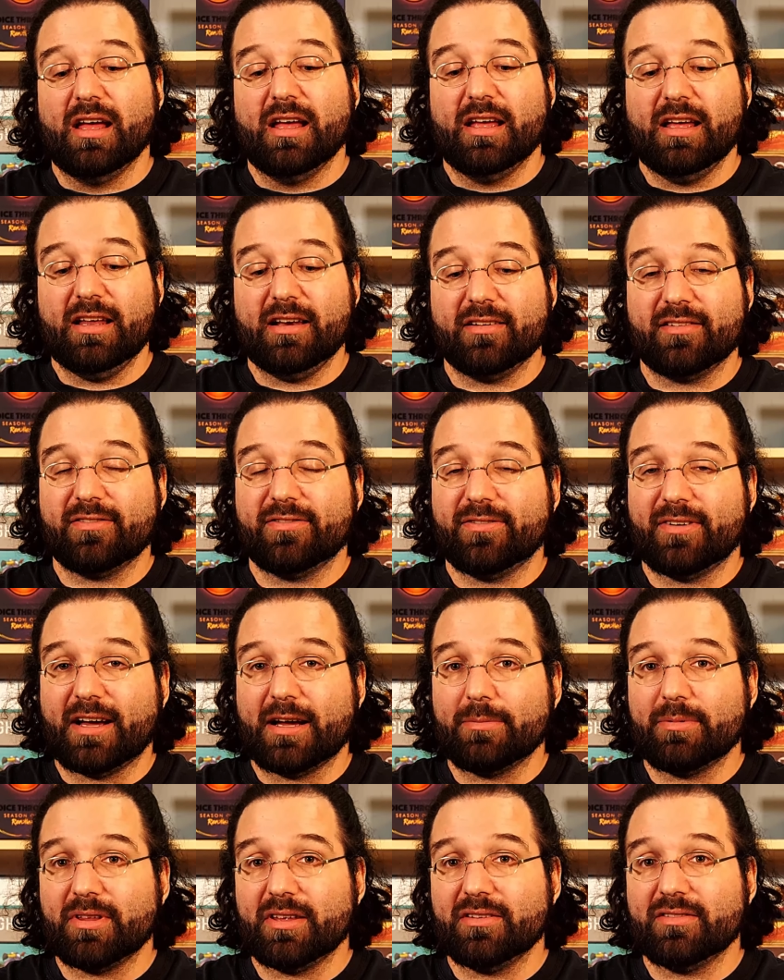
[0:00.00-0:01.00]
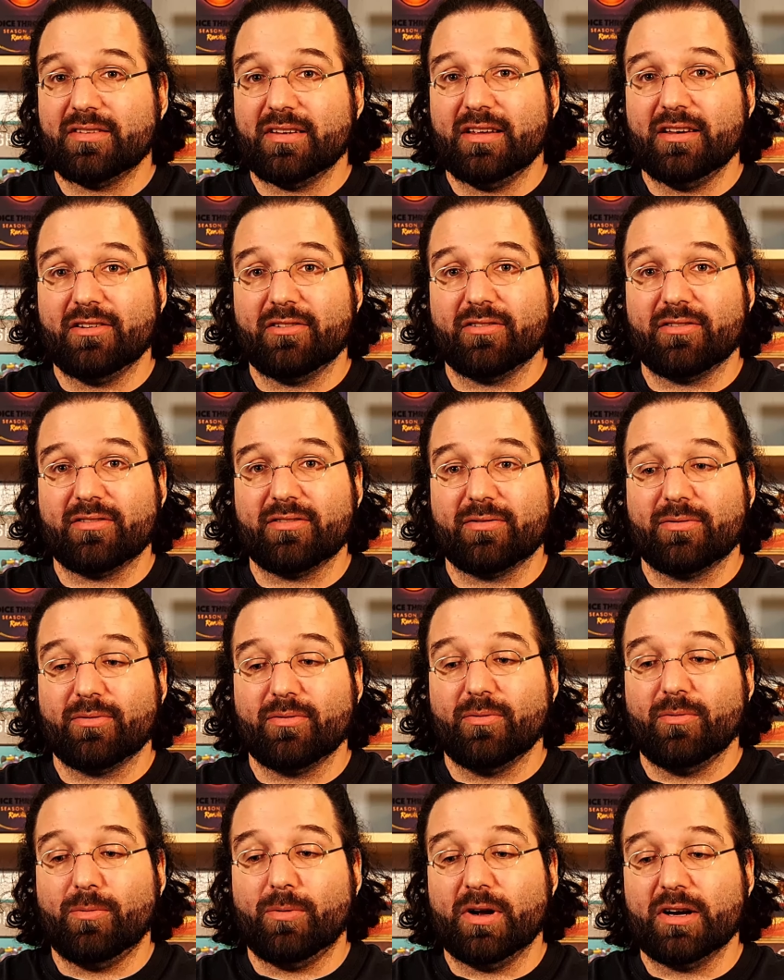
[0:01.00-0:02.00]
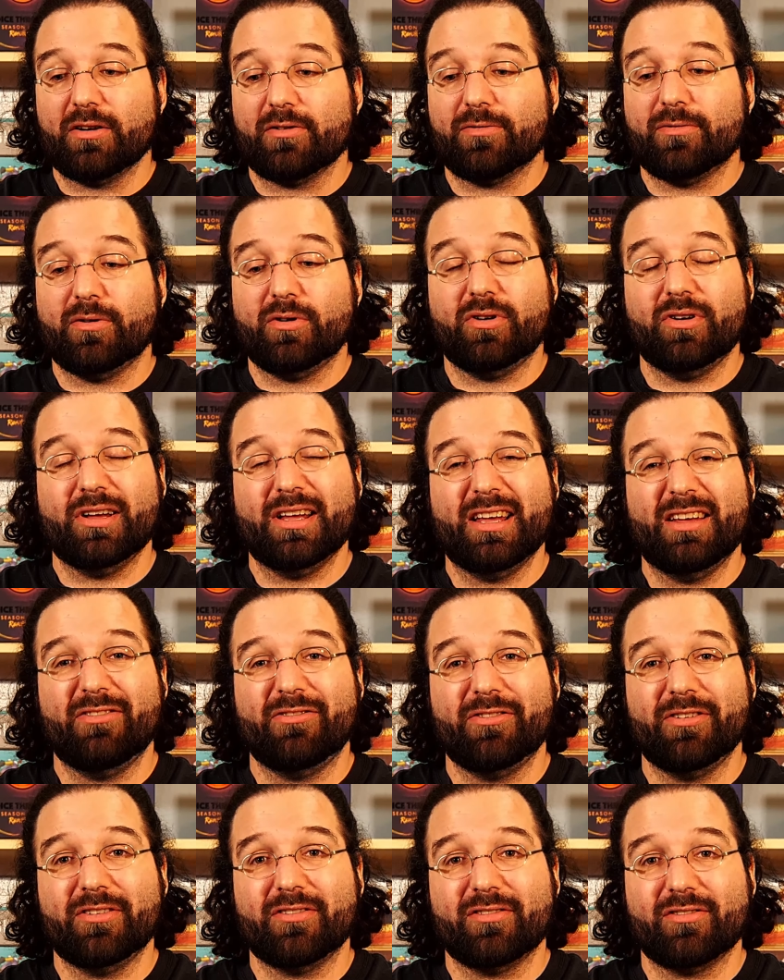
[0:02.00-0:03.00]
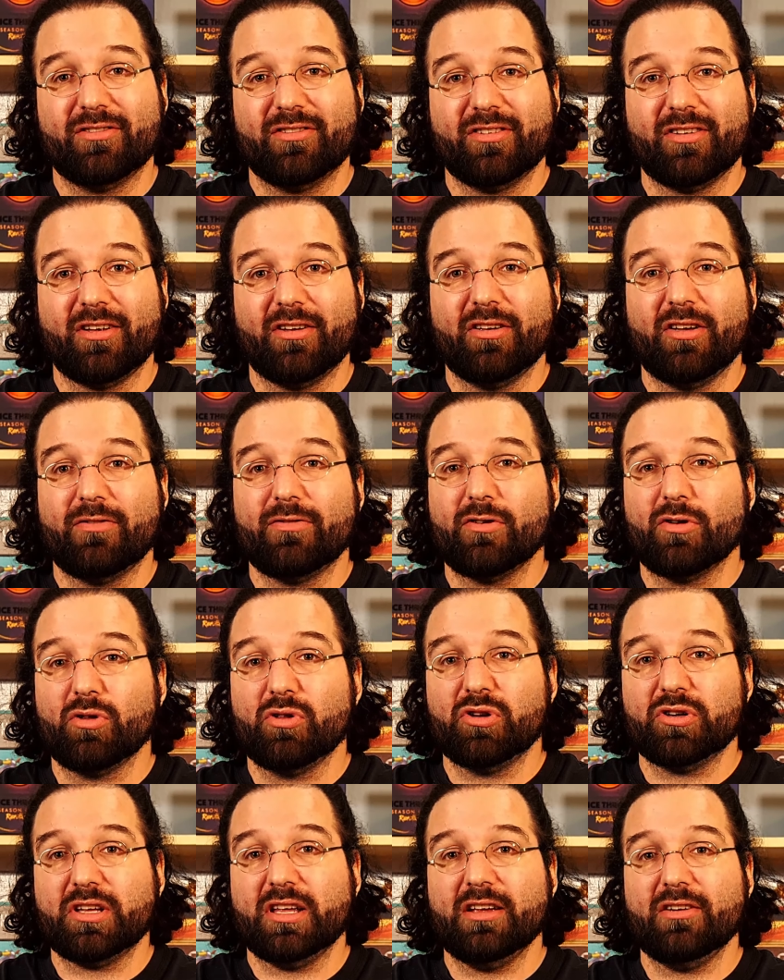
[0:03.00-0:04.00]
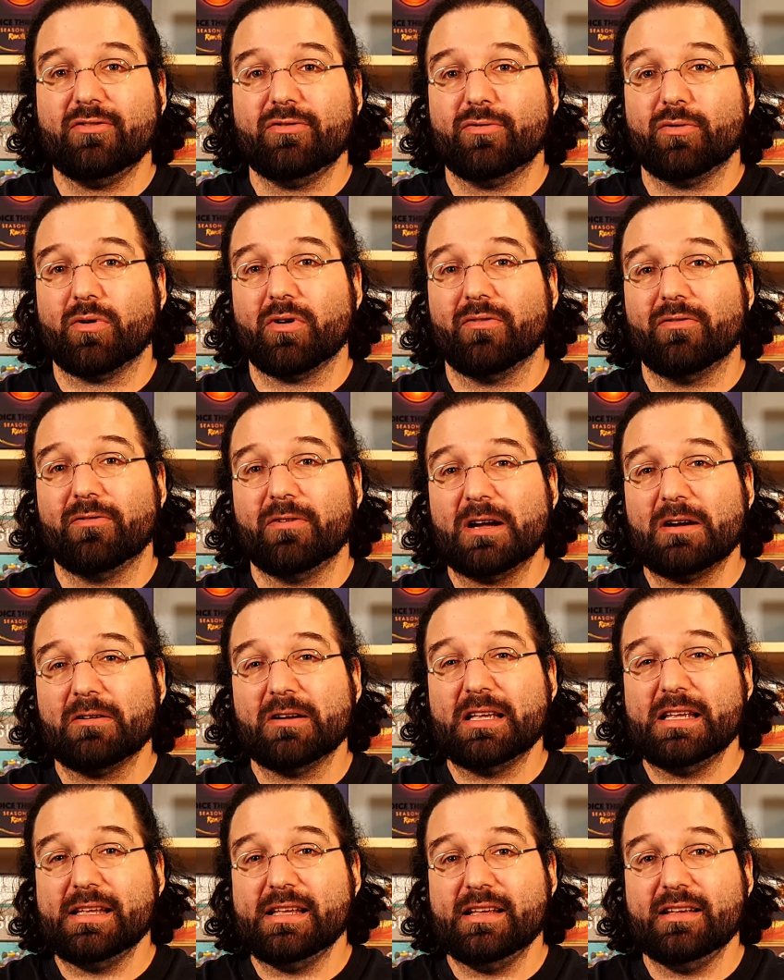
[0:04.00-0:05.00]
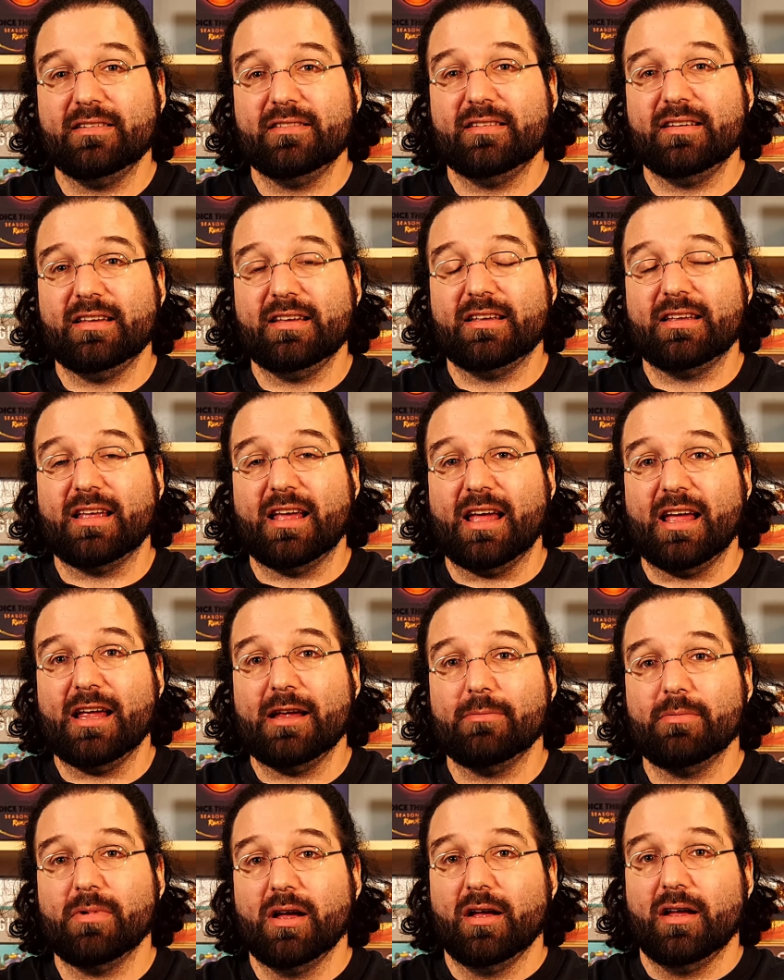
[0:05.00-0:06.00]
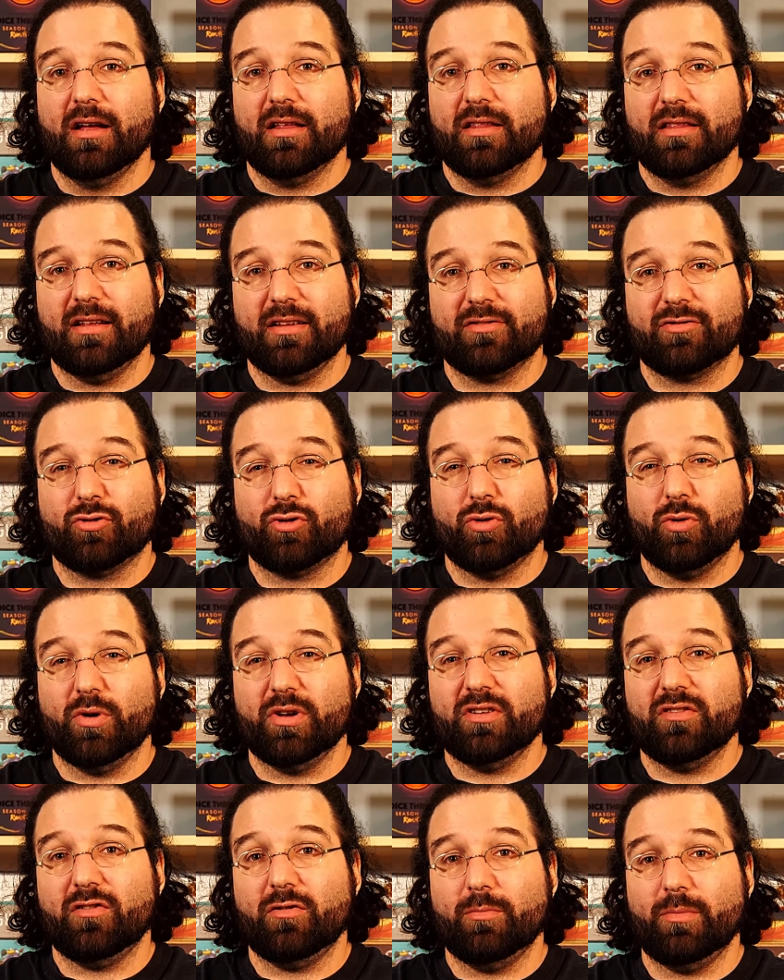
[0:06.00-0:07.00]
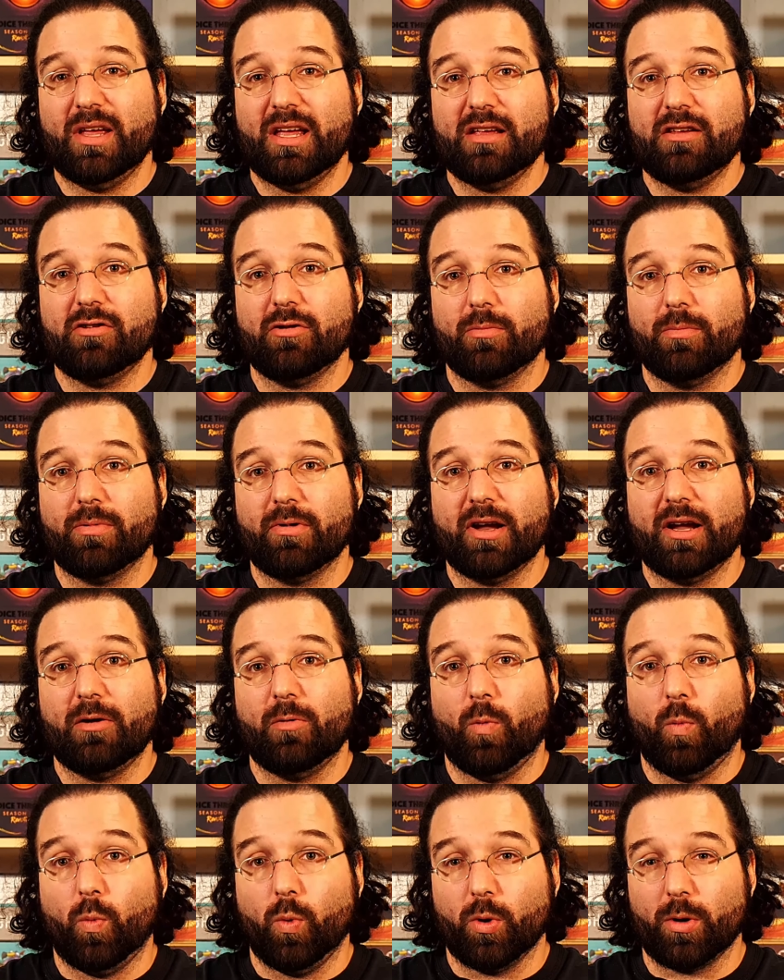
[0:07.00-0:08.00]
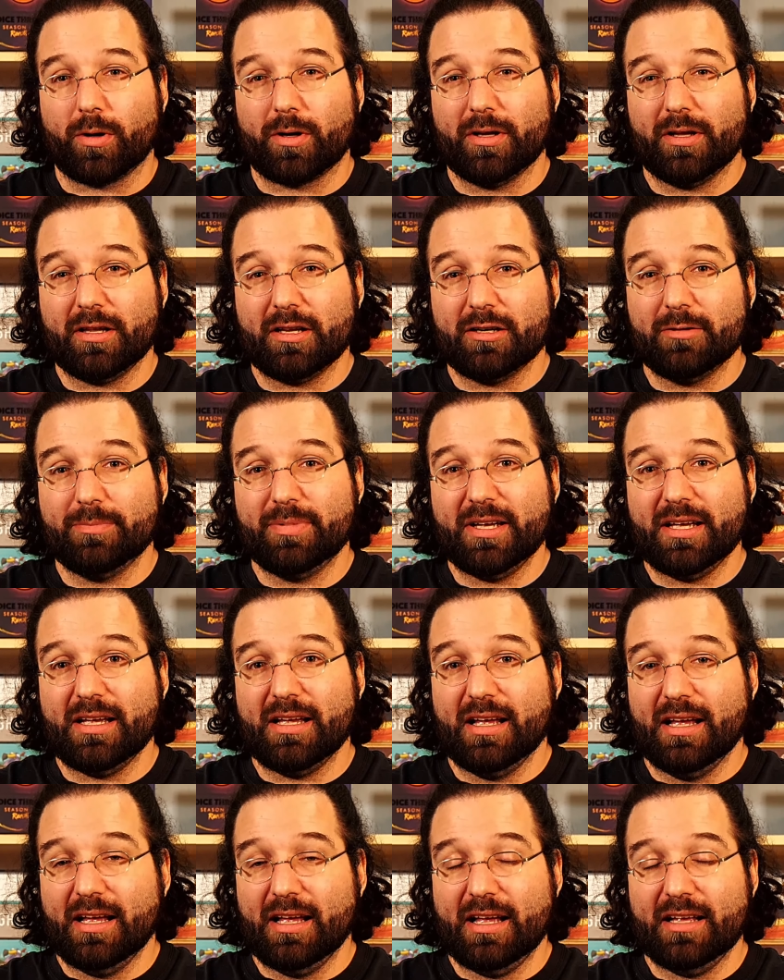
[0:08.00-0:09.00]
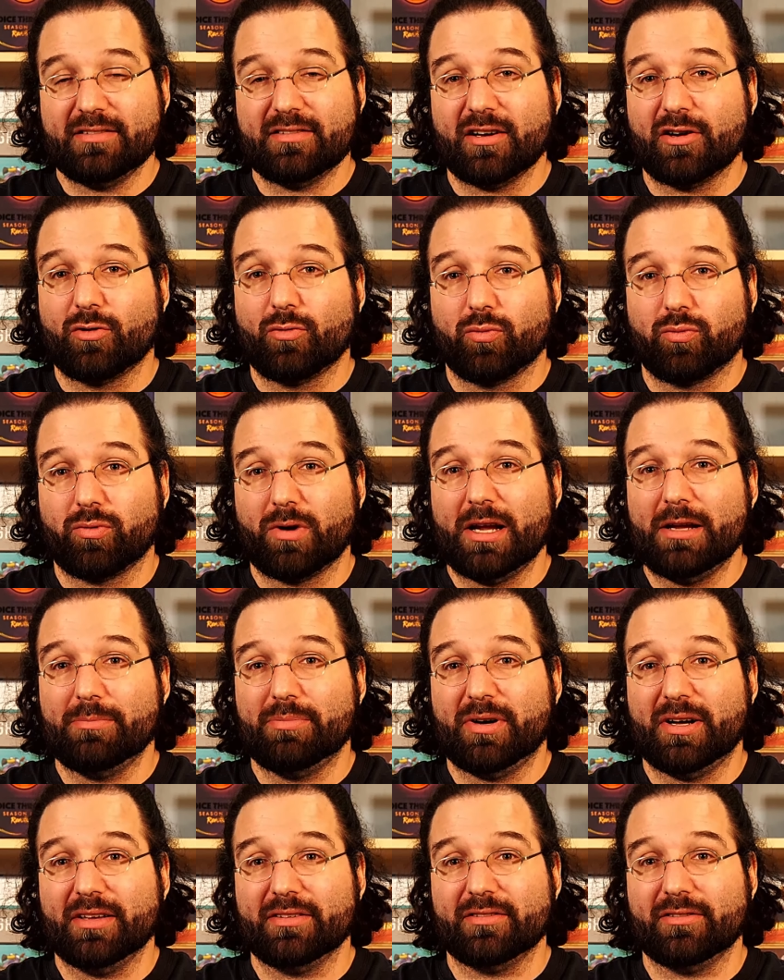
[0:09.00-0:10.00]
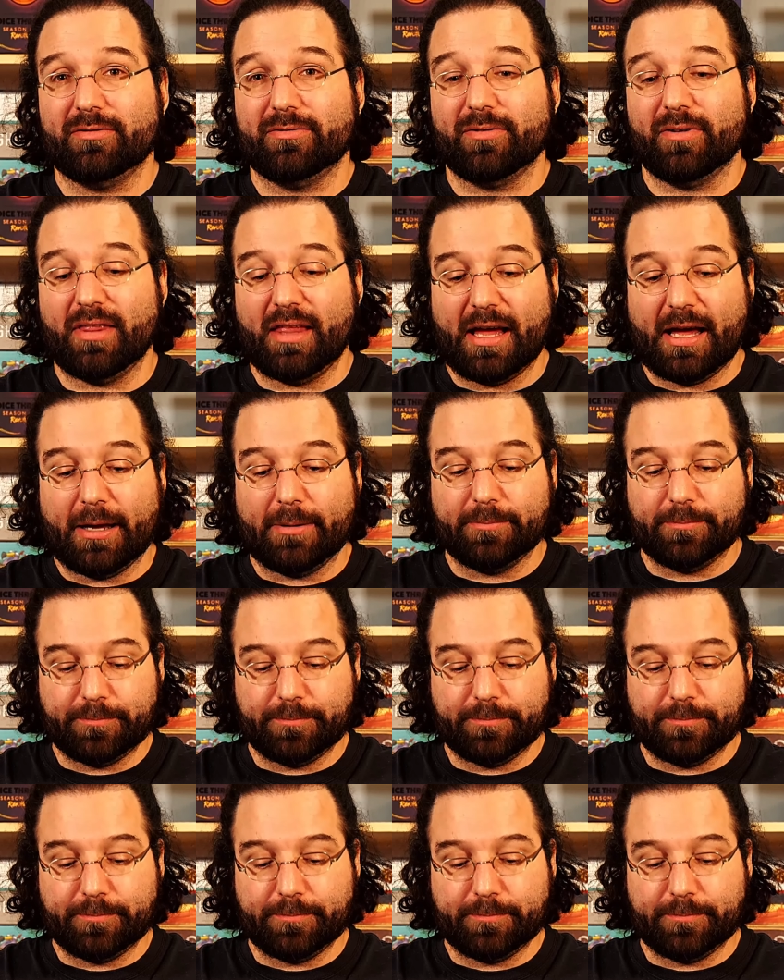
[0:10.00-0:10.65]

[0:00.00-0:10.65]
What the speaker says: It is fabulous. It is wonderful. If you're looking for a very easy game that's going to make your brain work a little bit, it's a great puzzle for that.